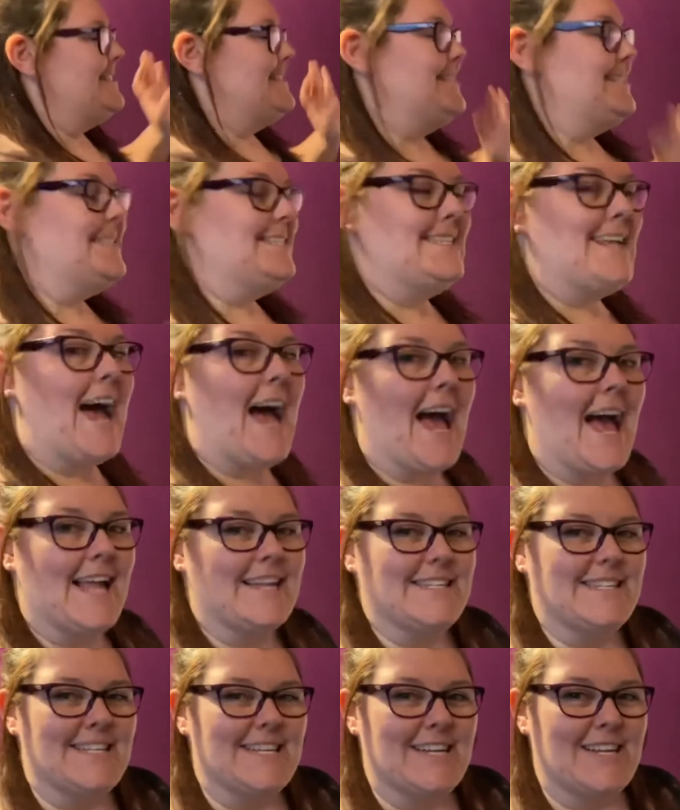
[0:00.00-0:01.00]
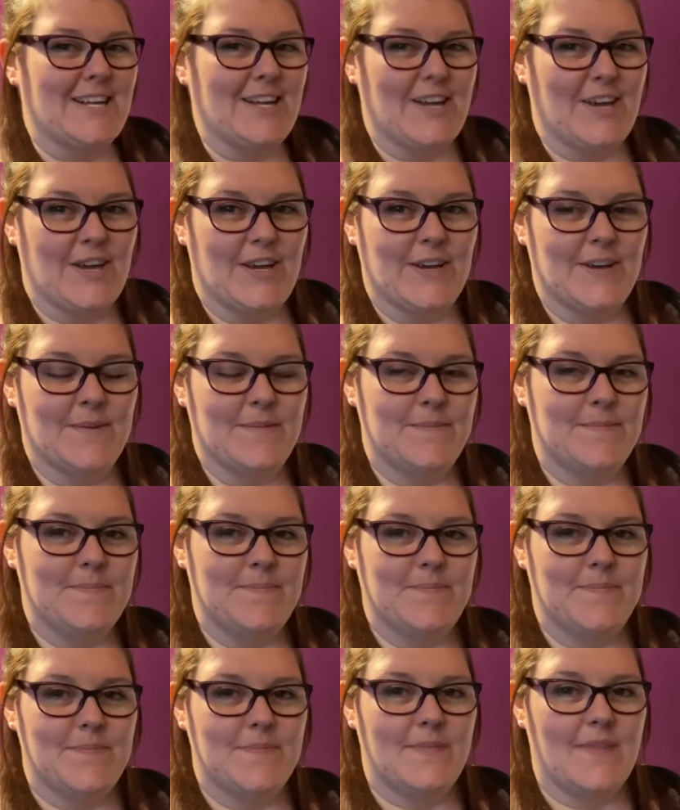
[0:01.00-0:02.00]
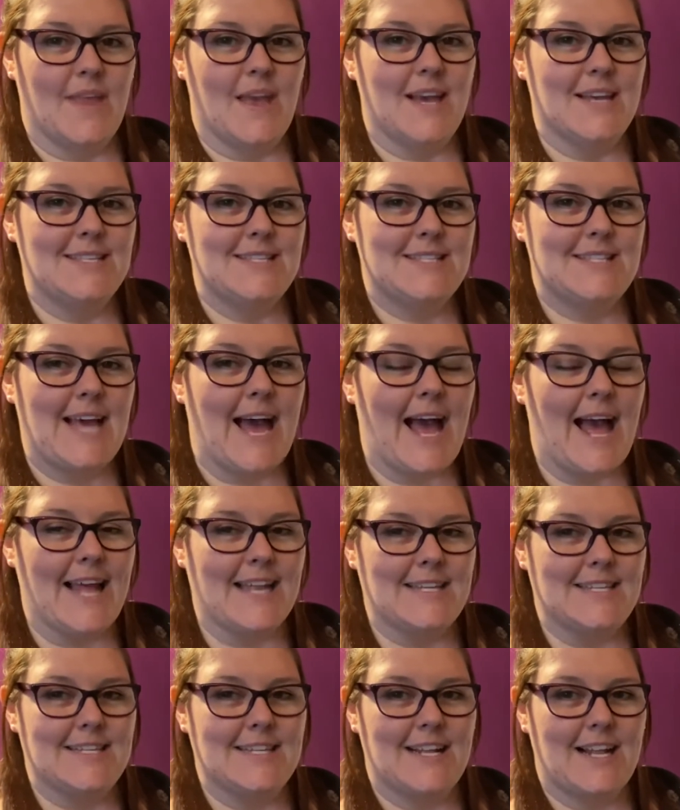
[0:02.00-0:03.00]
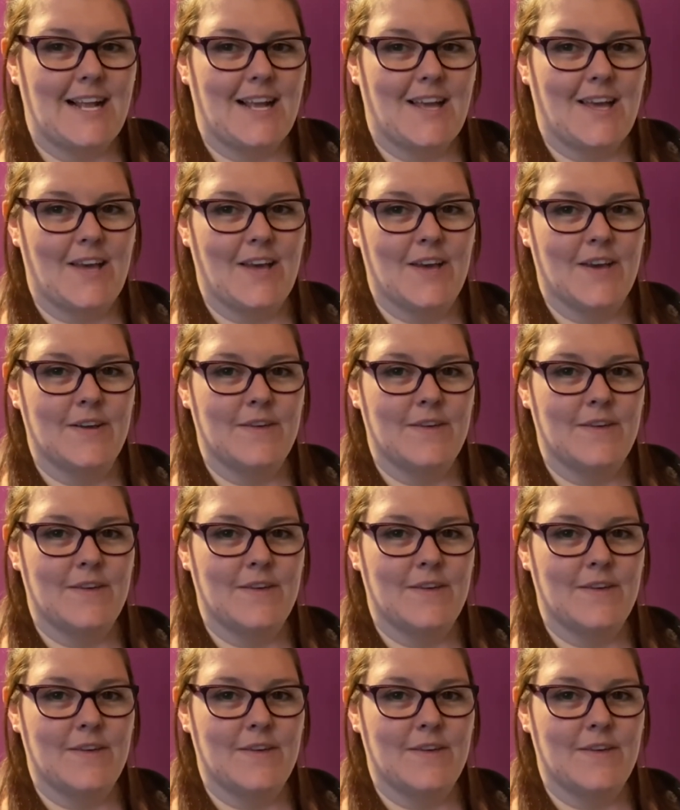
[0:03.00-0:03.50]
Tank. Tank.